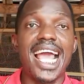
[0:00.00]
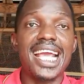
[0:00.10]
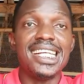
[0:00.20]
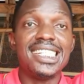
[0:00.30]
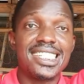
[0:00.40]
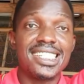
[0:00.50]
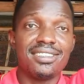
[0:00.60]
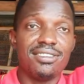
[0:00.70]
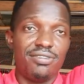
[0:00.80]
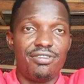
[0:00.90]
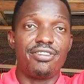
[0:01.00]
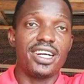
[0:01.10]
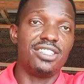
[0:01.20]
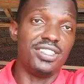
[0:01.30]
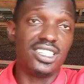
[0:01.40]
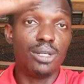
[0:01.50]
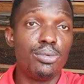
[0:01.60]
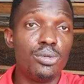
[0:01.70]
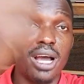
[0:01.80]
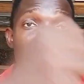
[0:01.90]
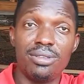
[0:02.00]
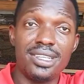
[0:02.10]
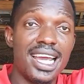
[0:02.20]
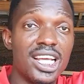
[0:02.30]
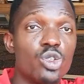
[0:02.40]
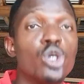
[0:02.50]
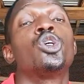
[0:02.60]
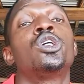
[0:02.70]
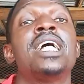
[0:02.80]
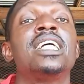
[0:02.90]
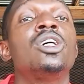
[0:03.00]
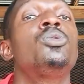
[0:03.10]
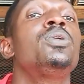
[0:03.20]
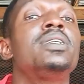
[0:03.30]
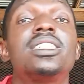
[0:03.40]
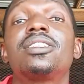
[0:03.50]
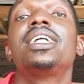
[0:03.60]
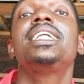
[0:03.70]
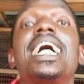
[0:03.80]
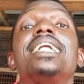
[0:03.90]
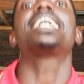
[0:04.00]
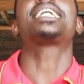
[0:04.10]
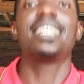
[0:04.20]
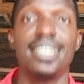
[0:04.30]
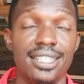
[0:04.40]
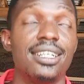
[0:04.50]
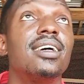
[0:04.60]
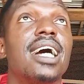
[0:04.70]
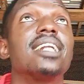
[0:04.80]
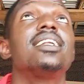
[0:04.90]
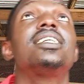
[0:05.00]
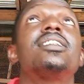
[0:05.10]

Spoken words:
tie it, fresh vegetable. I'll tie it so that they will strain their neck at